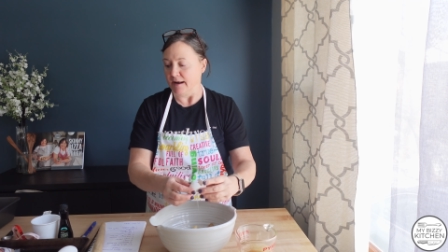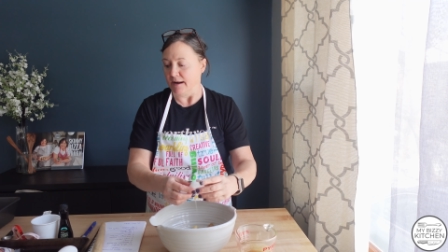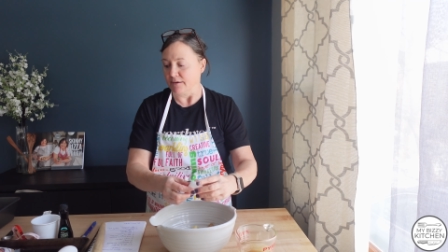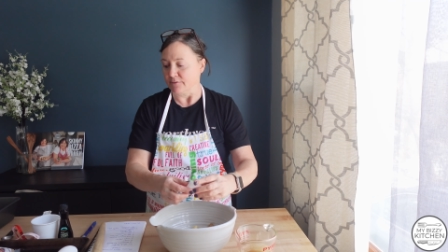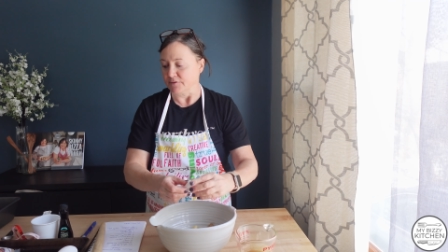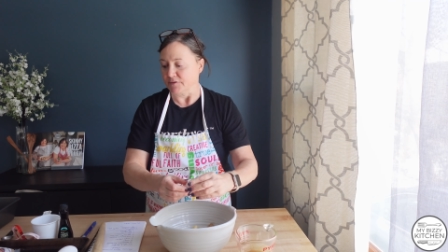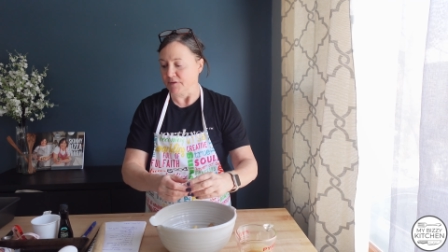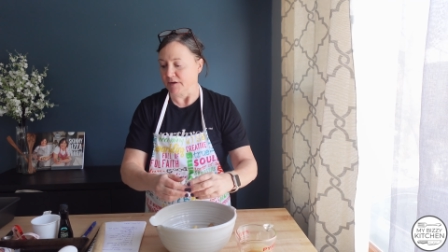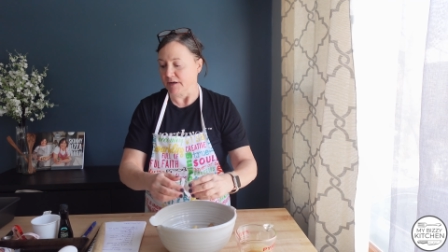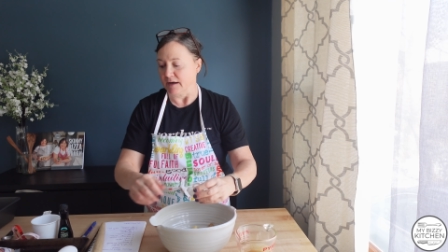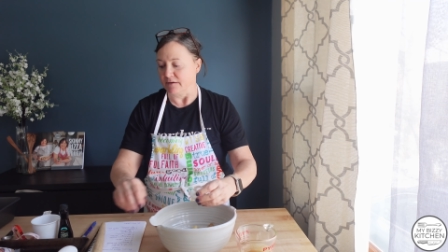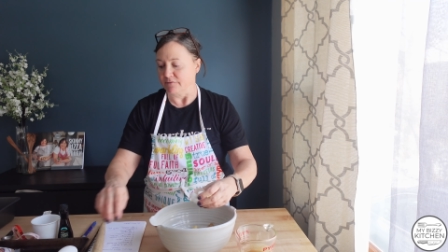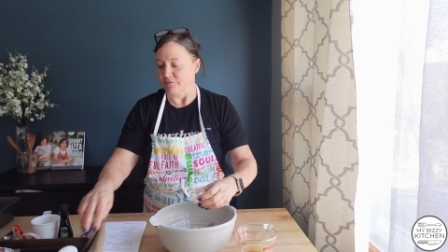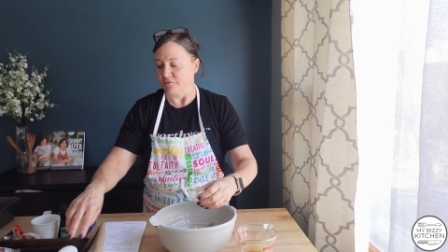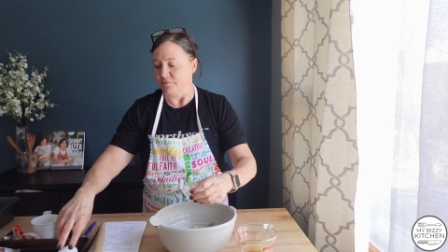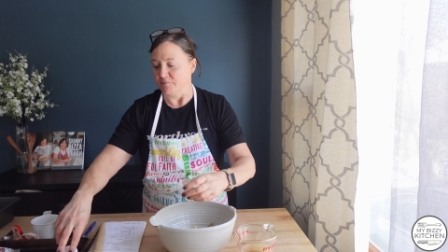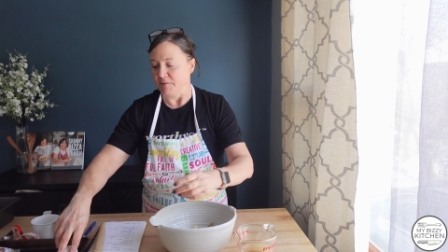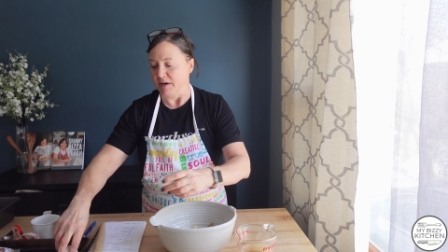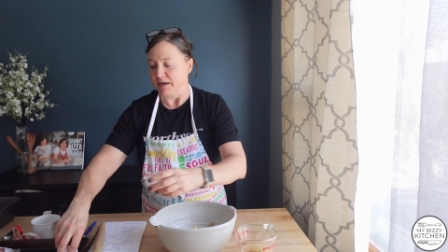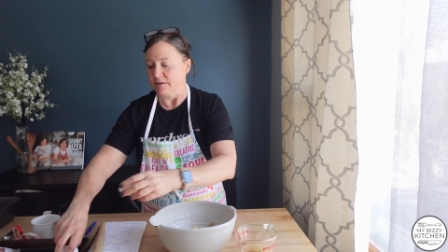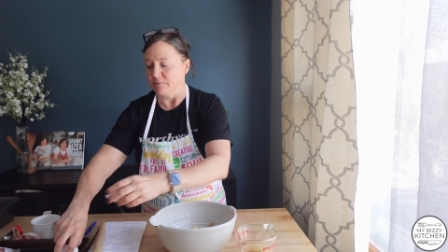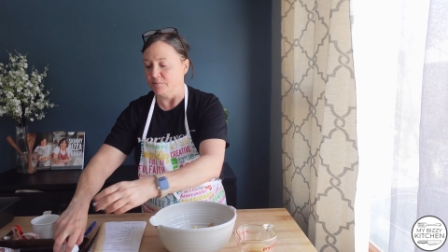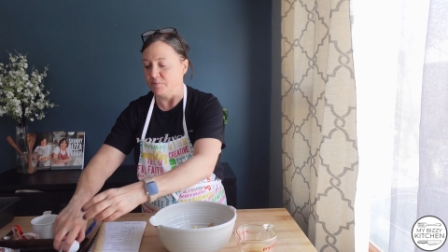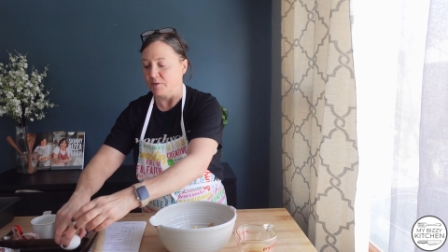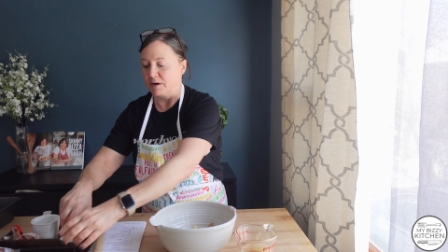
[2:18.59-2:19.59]
I don't think I've
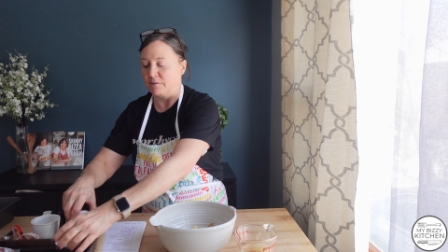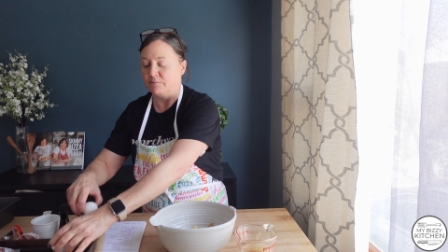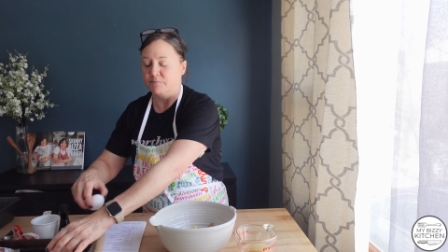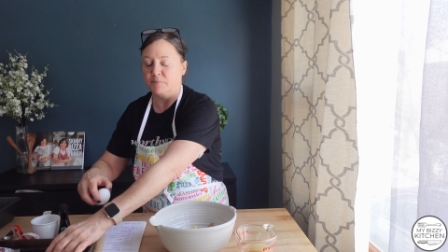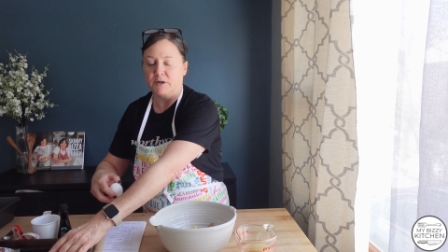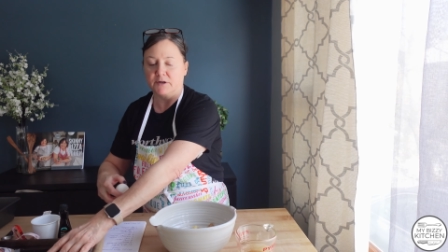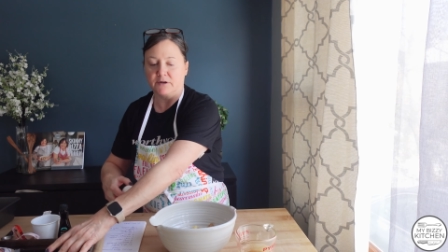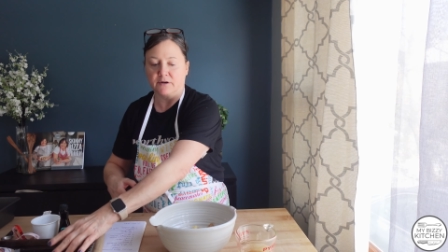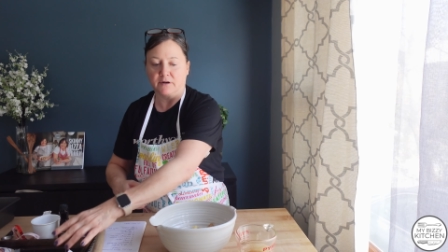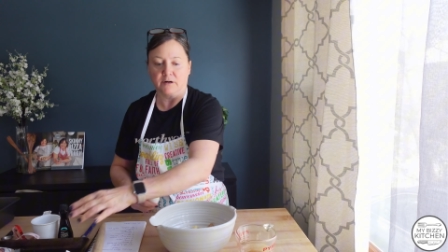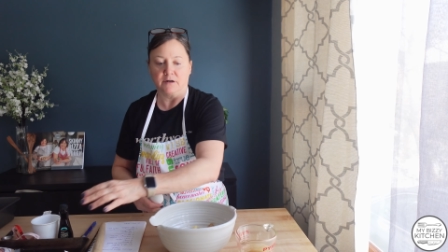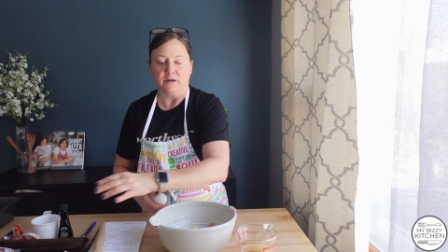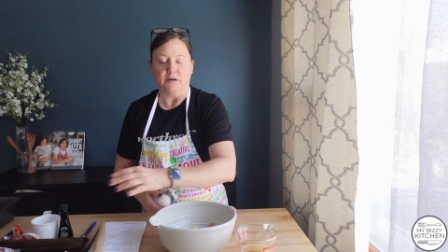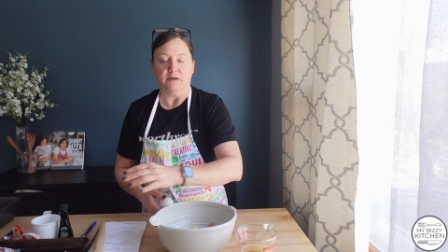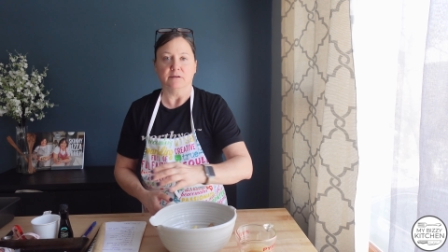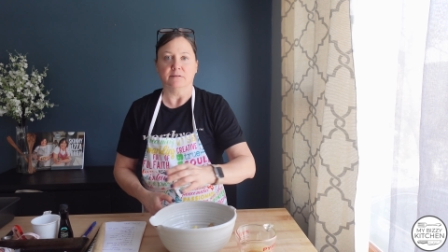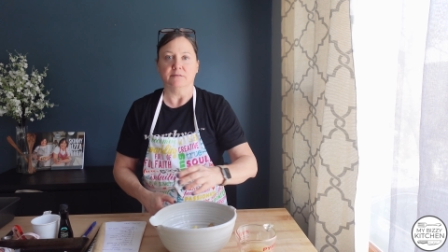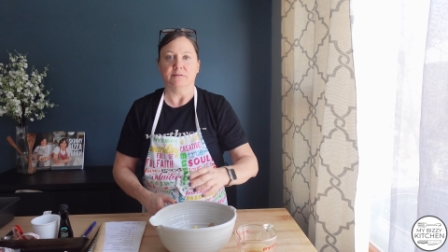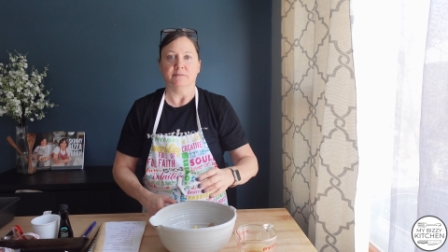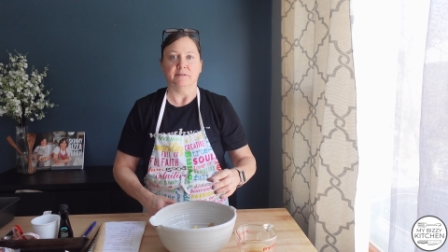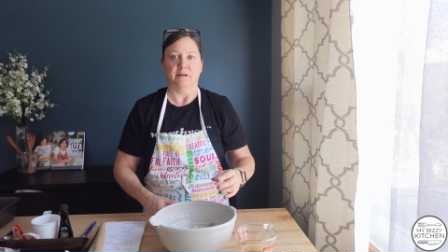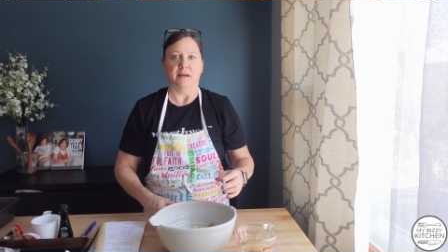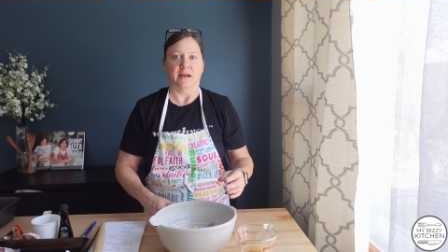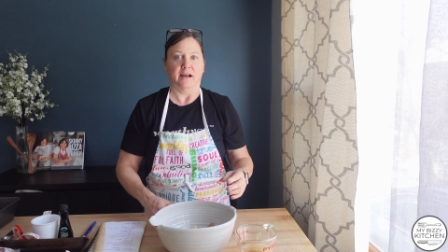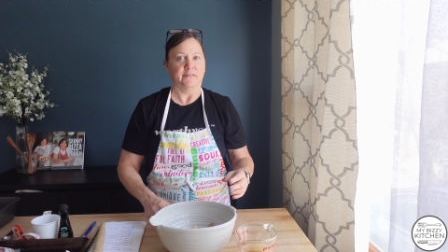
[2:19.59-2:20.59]
made brown butter
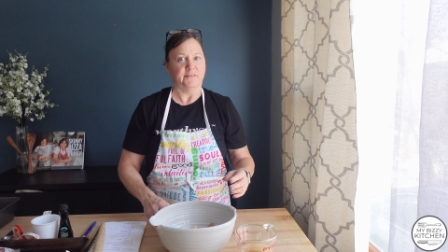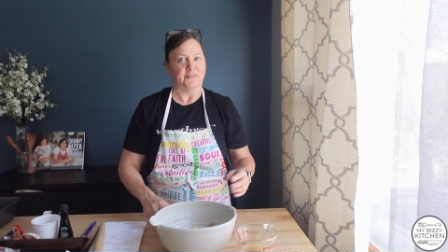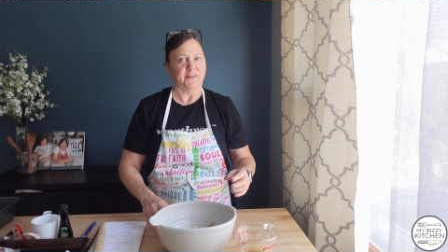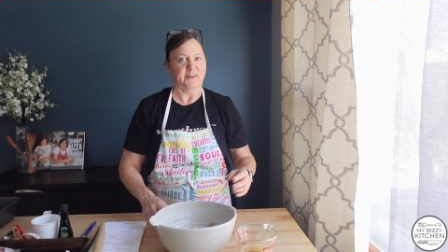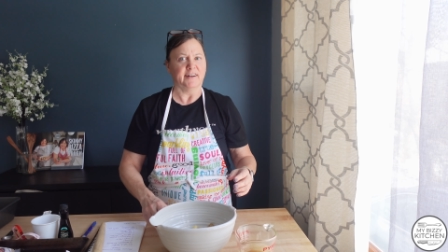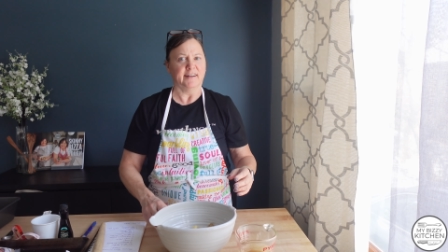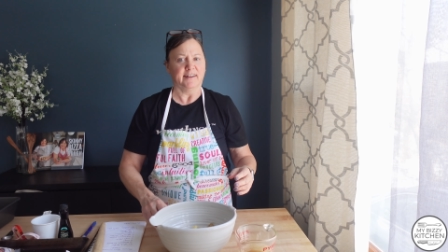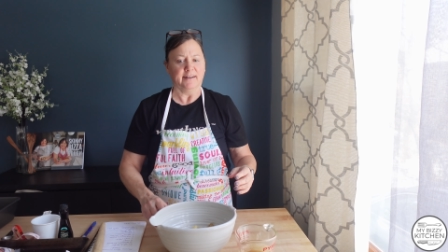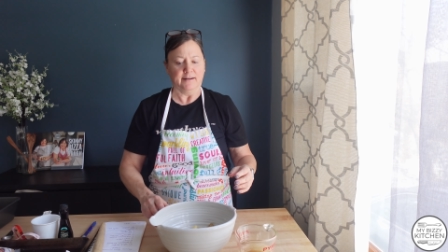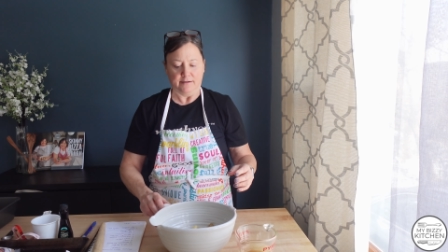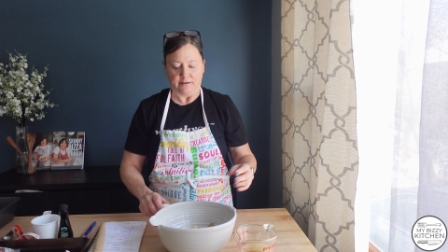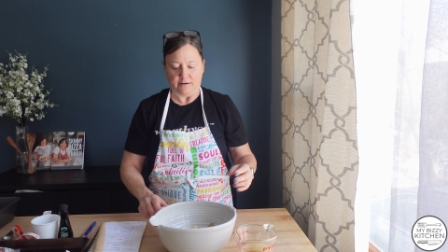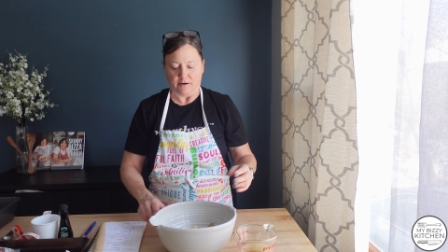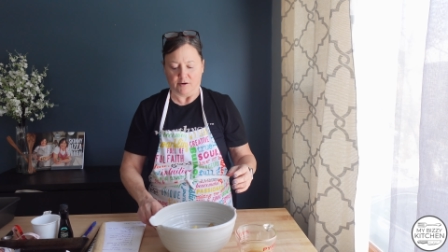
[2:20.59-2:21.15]
ever,